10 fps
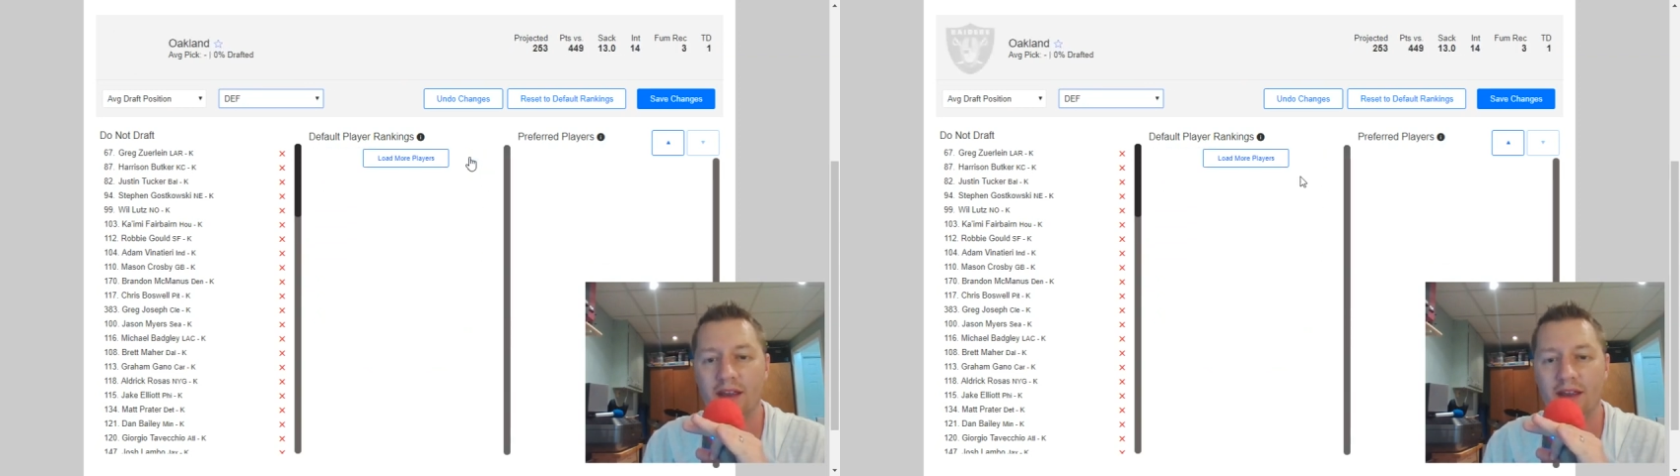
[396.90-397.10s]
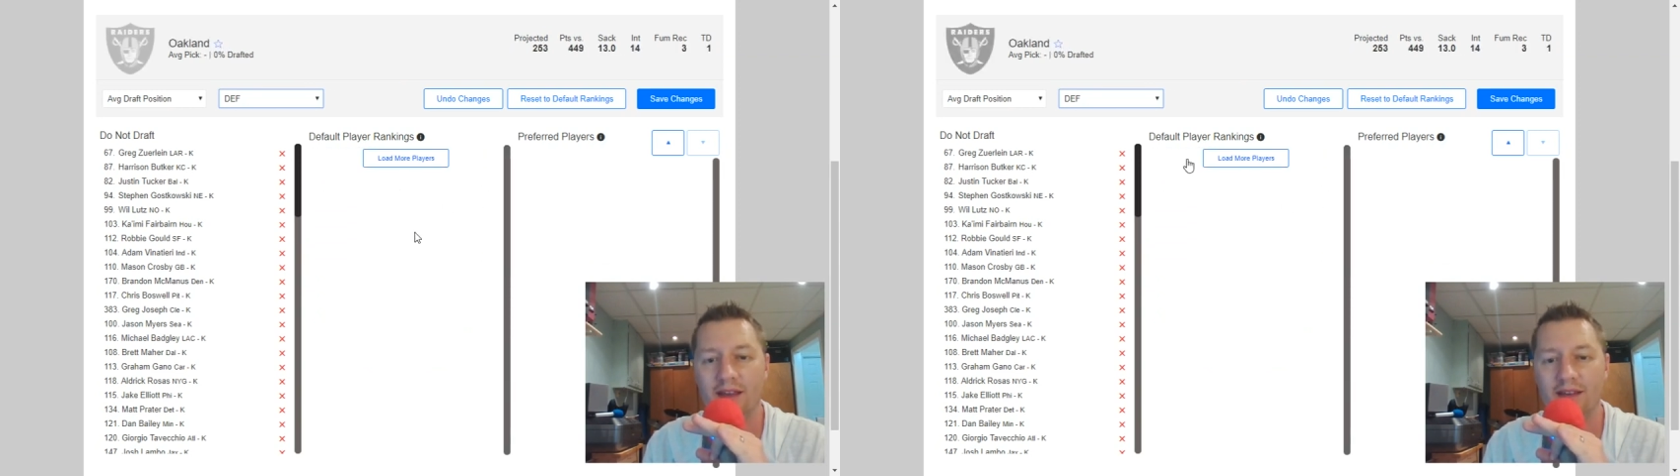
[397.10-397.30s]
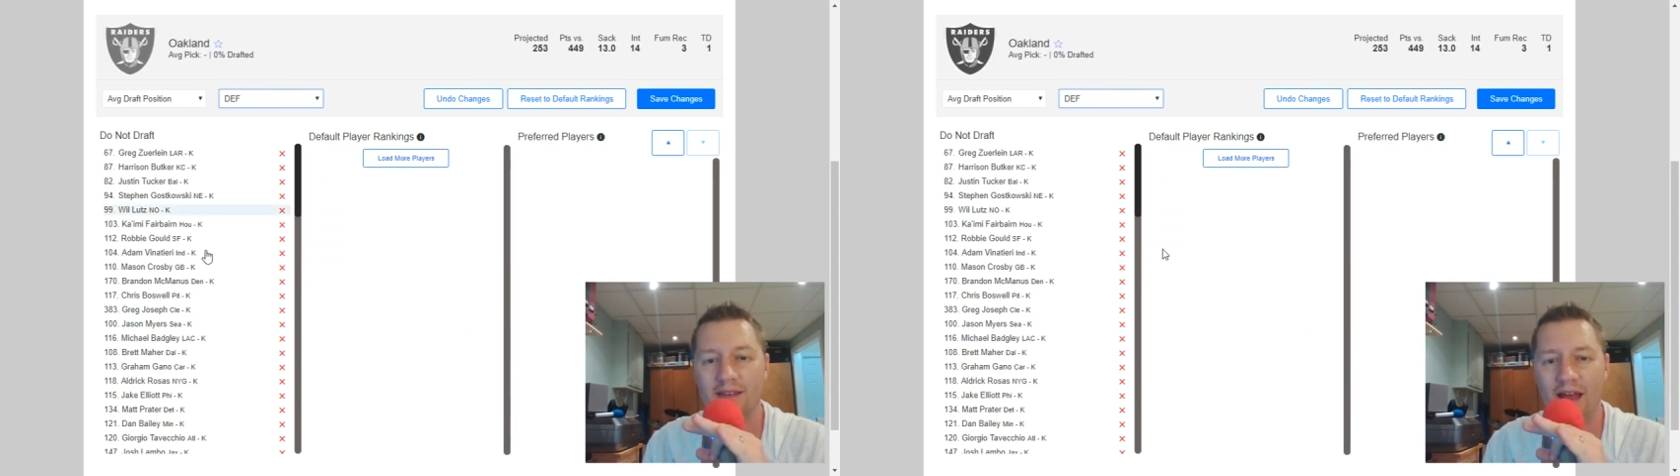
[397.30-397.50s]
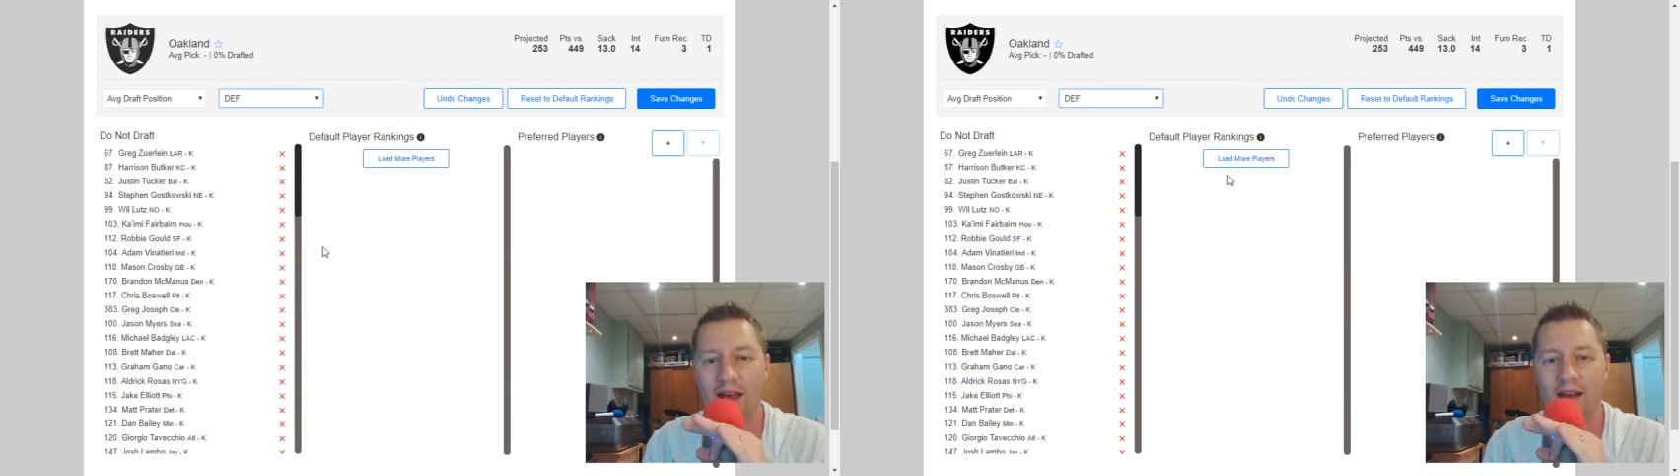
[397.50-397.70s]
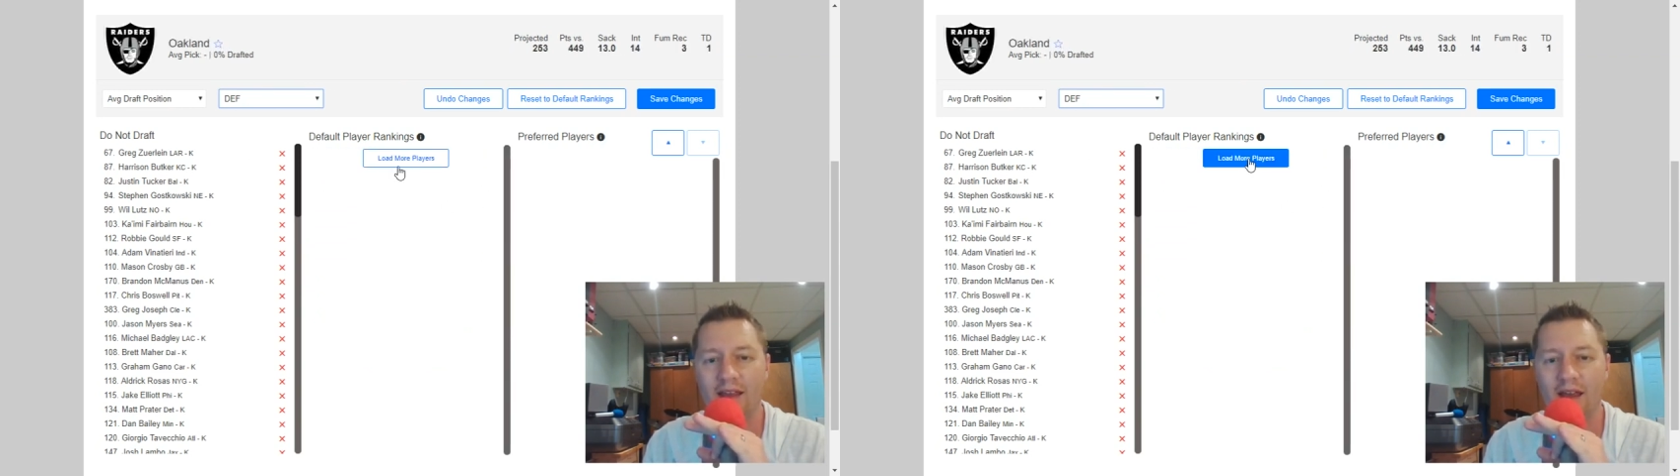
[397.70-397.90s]
is
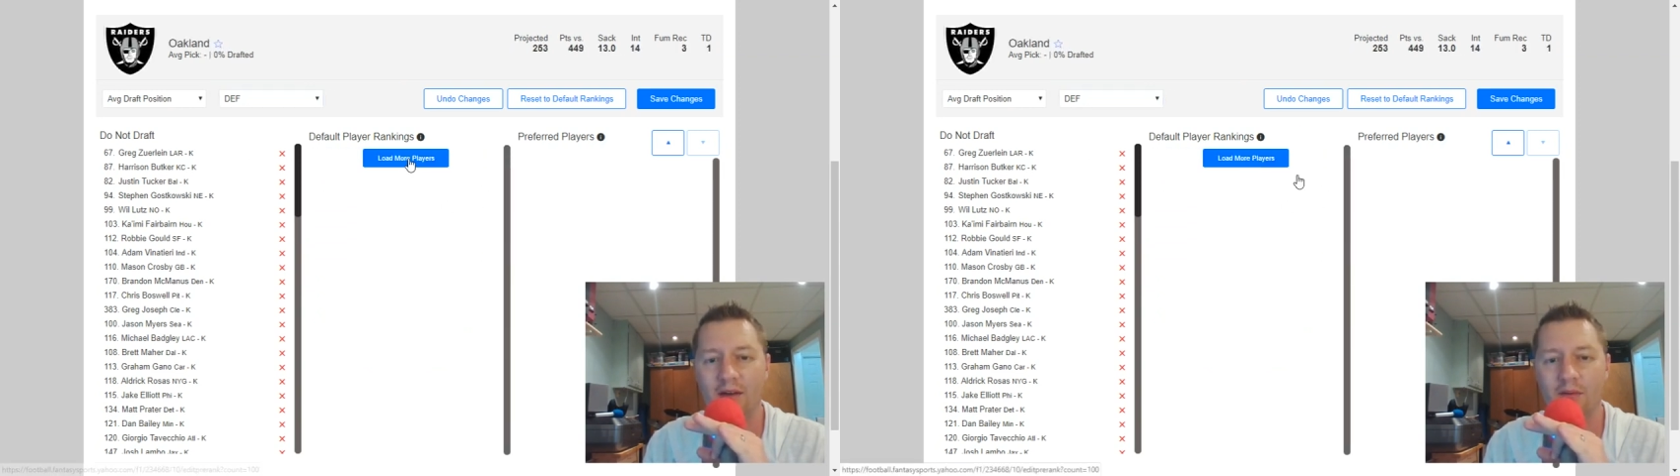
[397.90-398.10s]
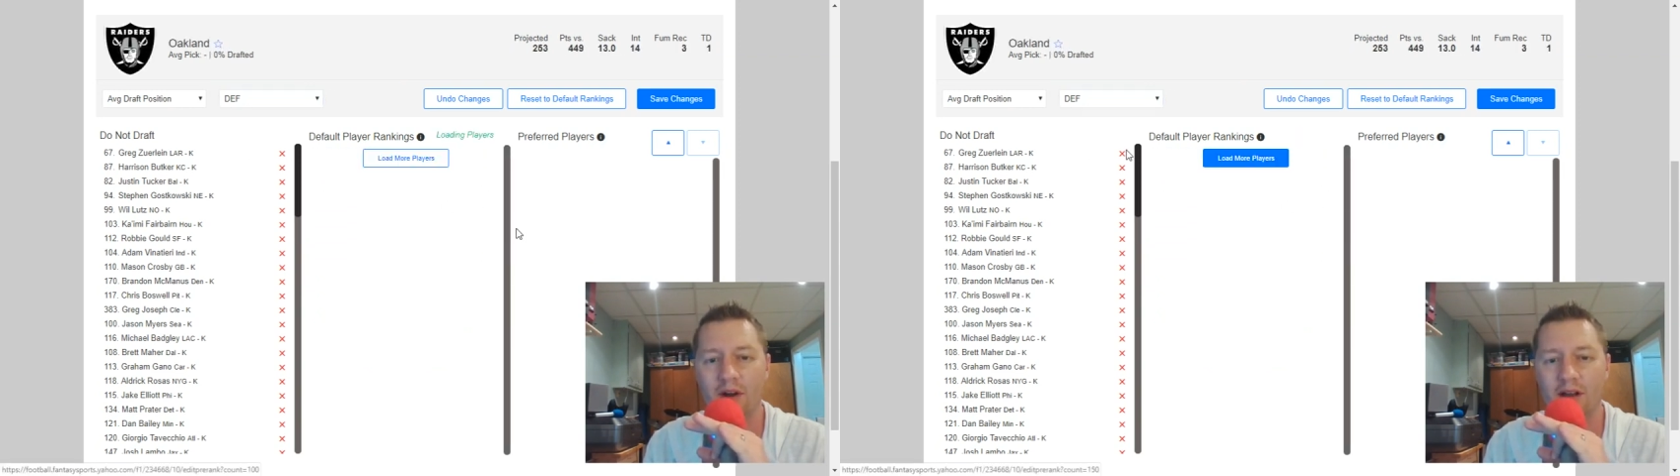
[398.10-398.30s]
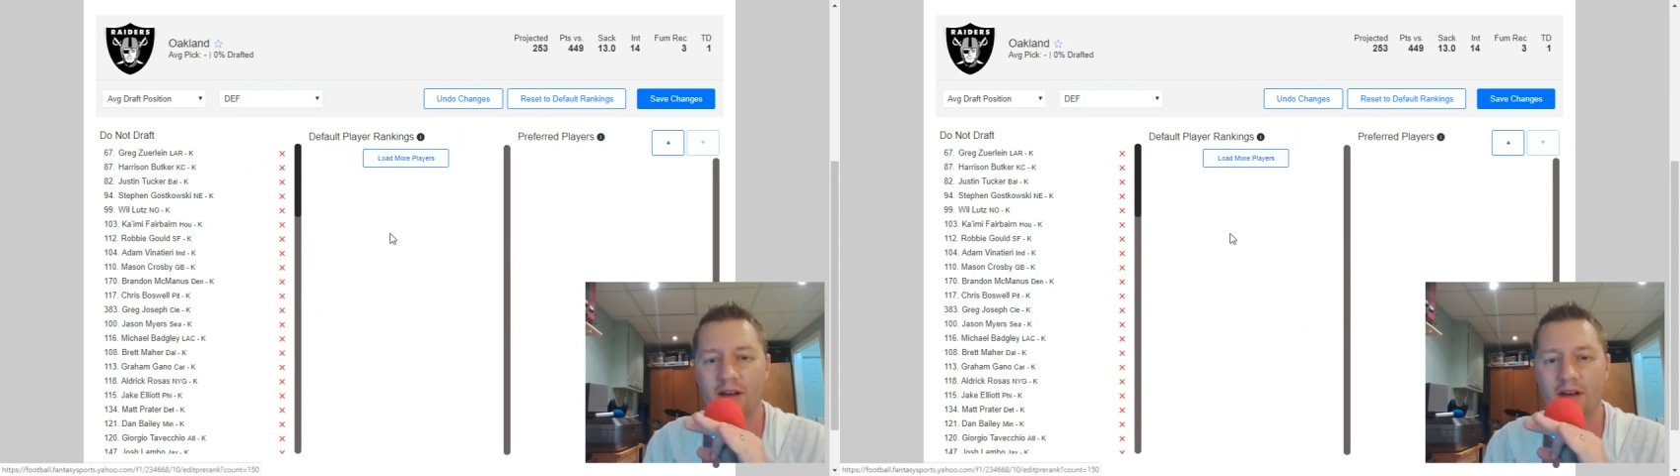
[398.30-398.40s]
that, again, we're not